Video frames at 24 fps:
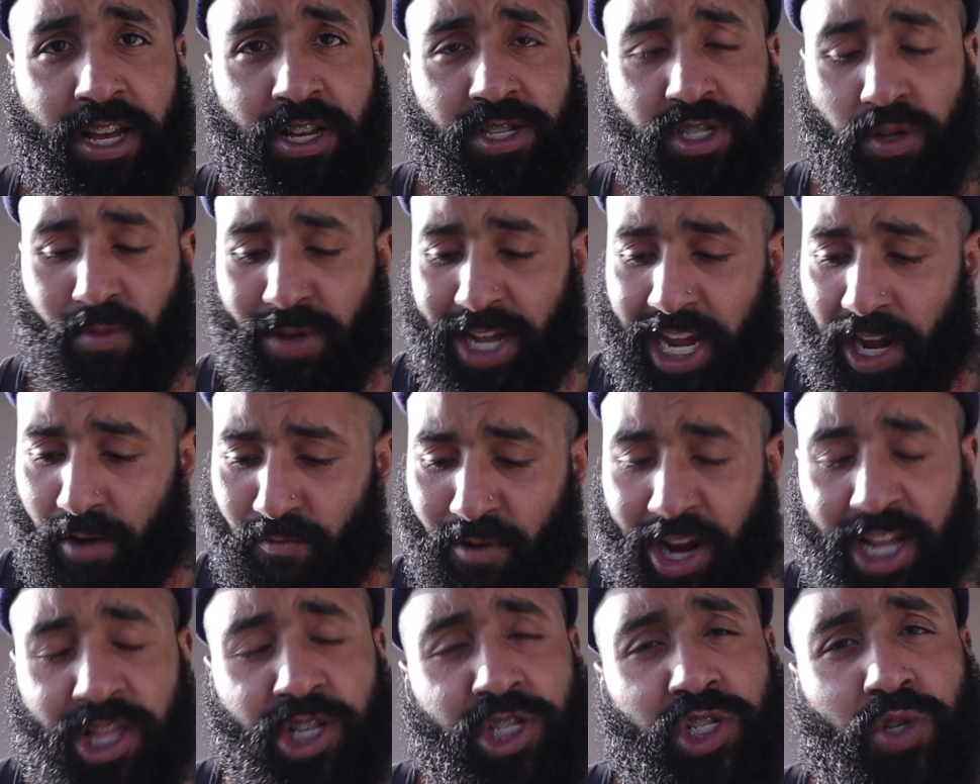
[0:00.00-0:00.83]
So we got
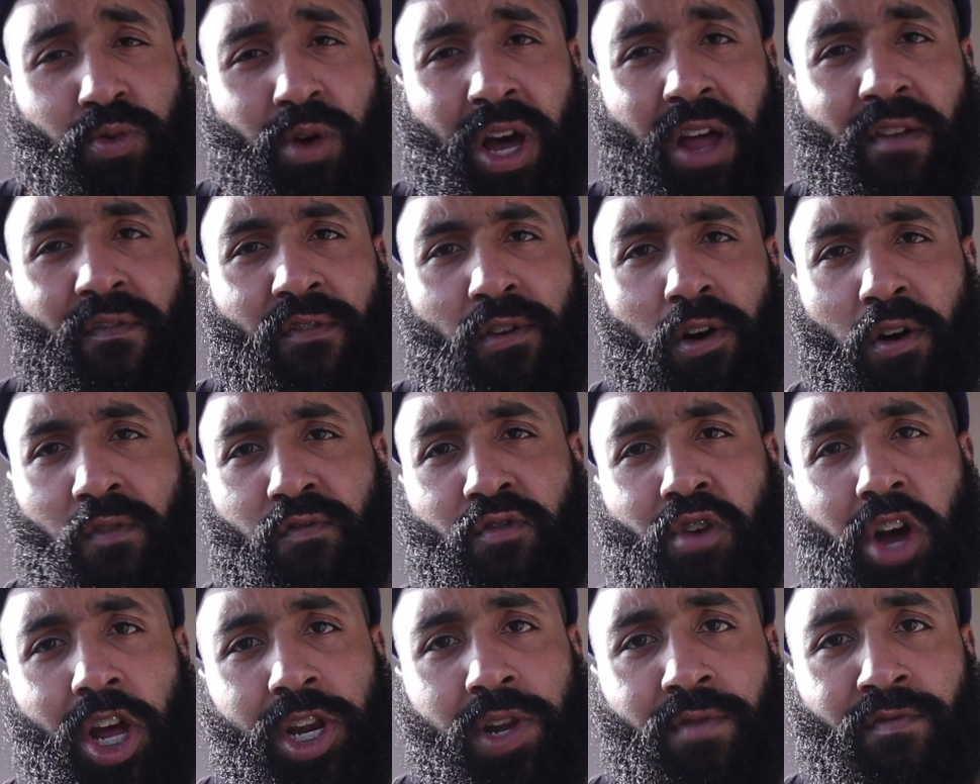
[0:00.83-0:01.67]
regular squat for
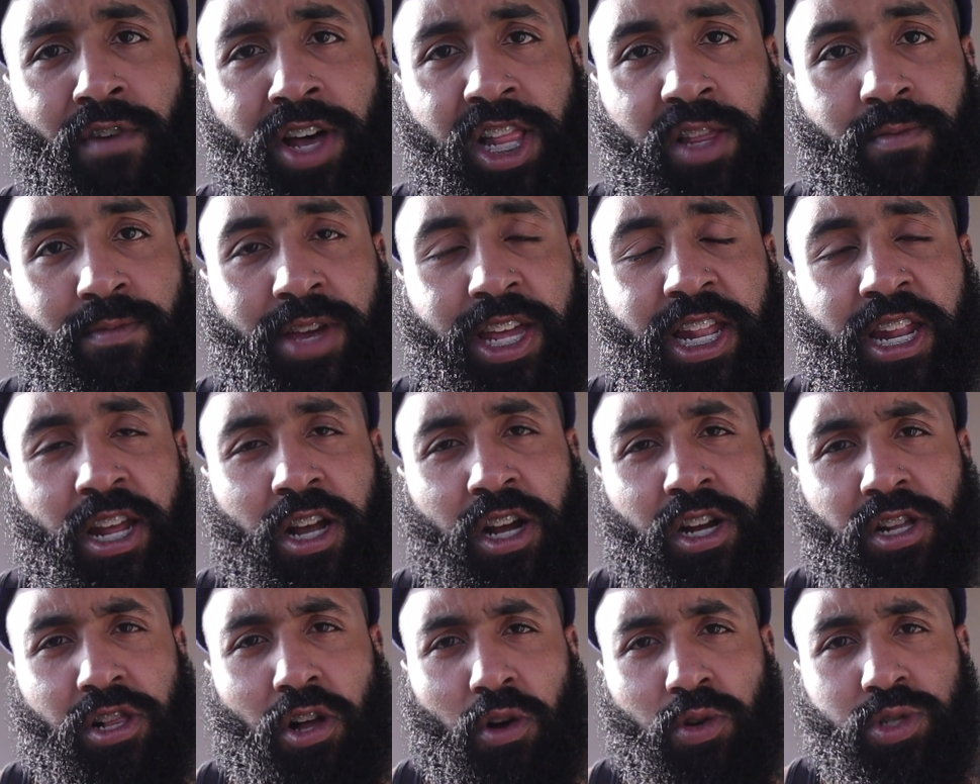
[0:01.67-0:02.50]
overall development,
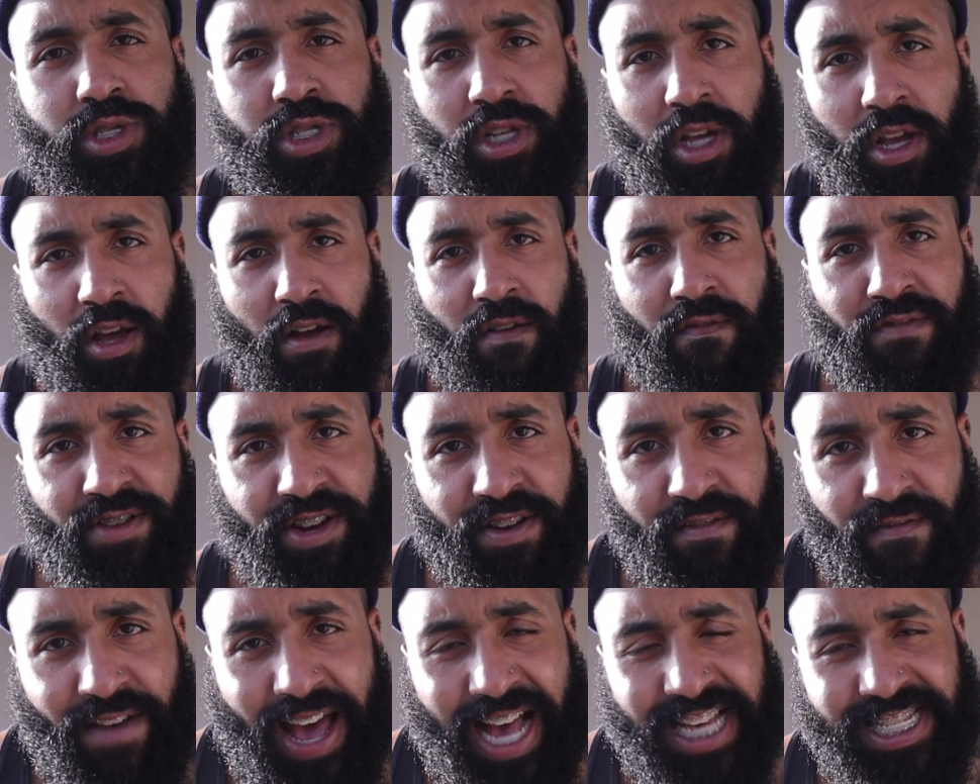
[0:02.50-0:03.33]
close for
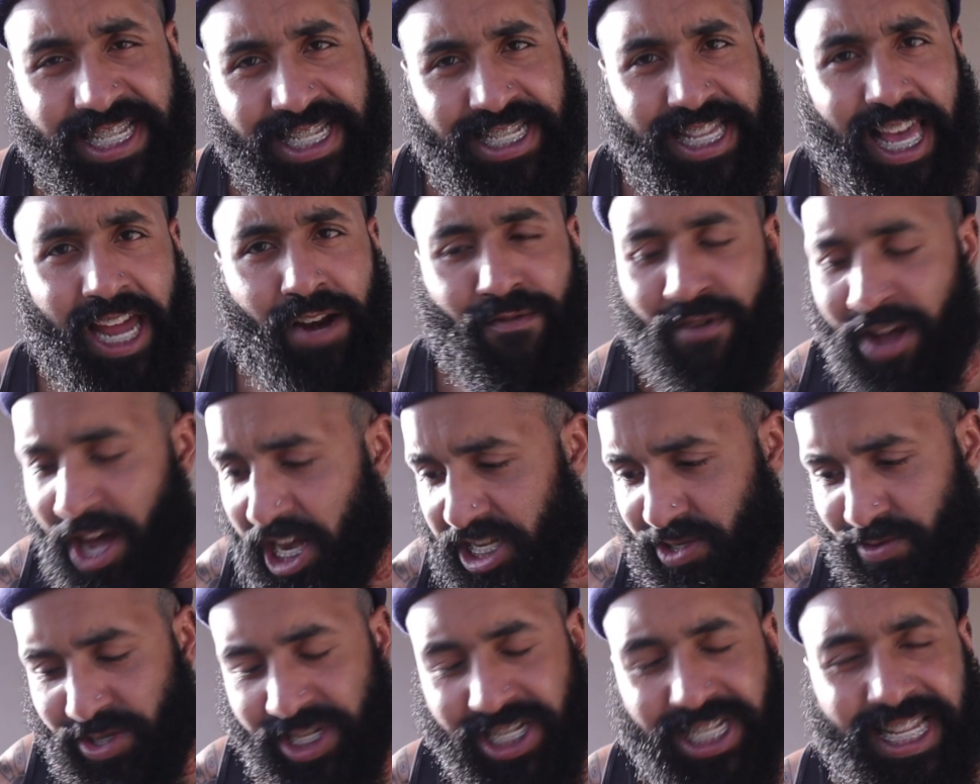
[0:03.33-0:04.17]
the vastus
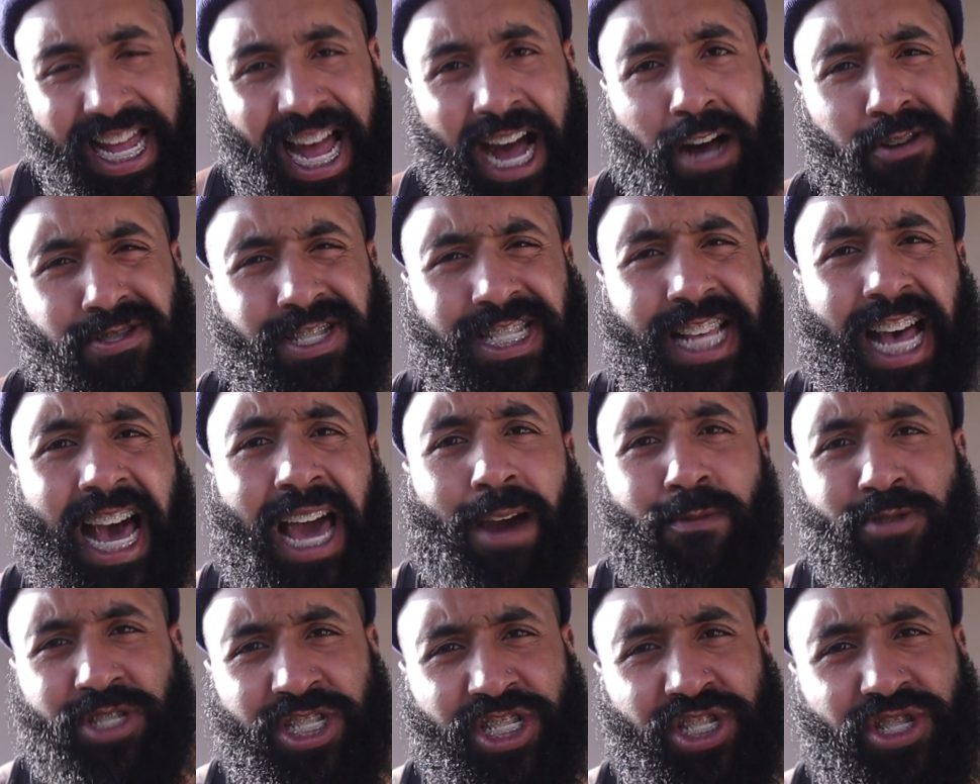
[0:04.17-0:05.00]
lateralis, which is the
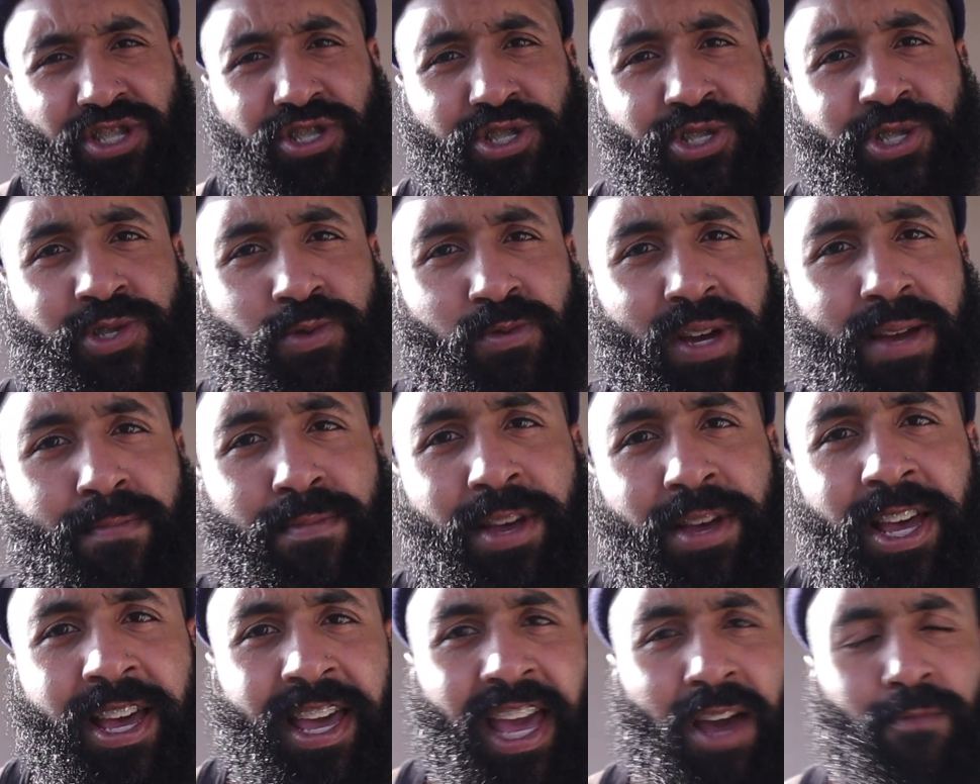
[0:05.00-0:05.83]
outside, which is your sweep,
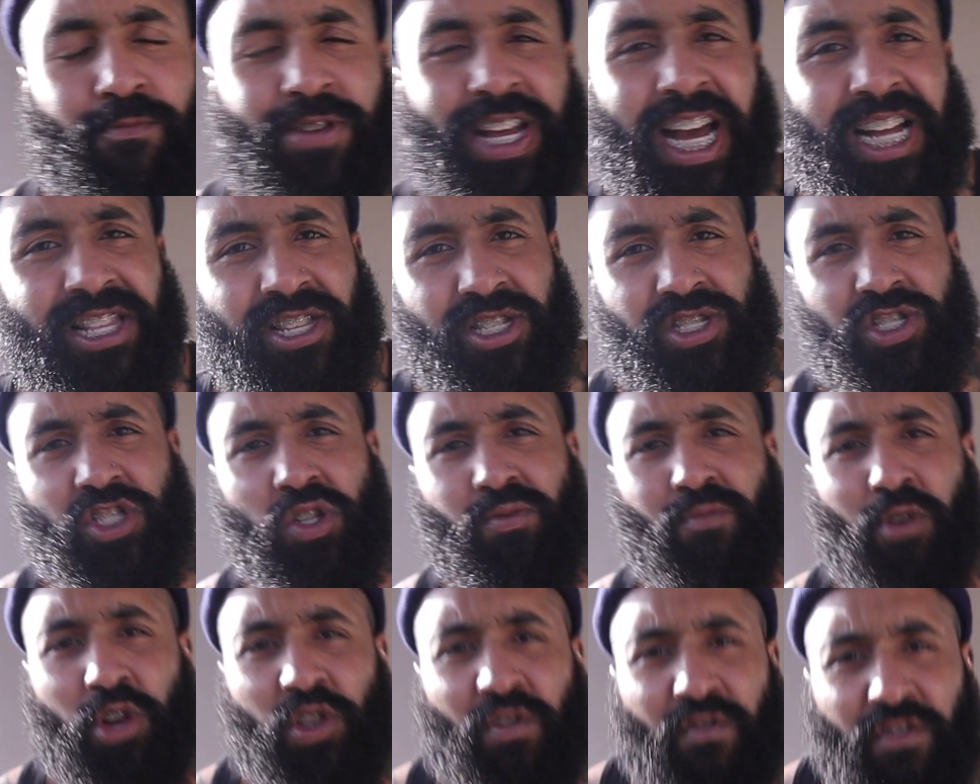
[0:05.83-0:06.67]
and we got the
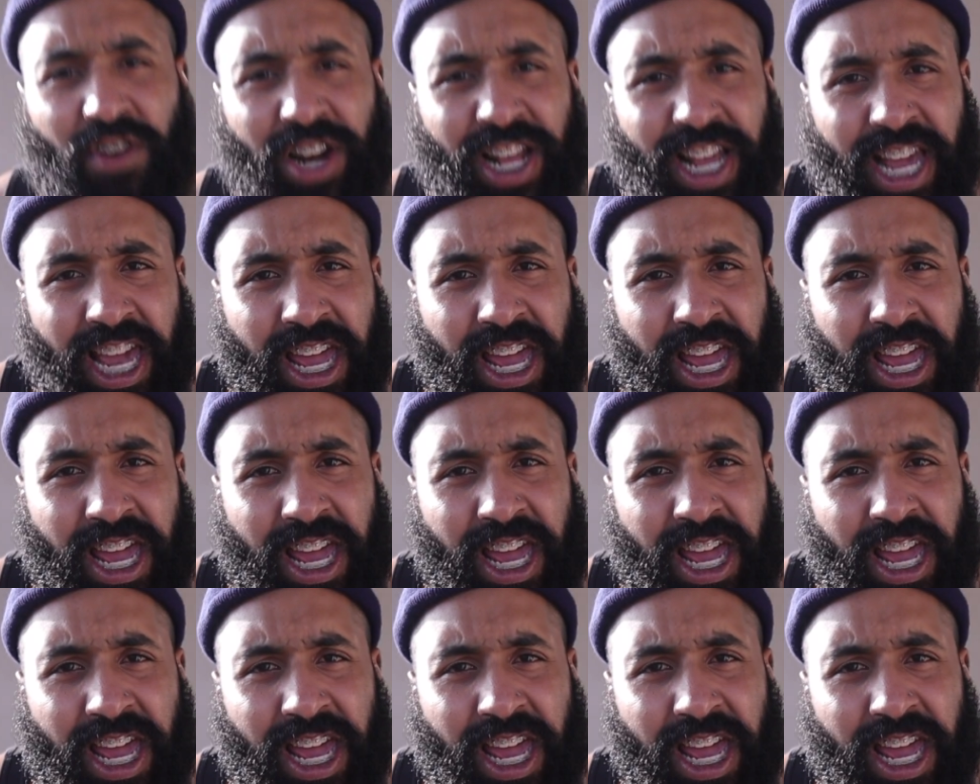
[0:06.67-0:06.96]
sumos for the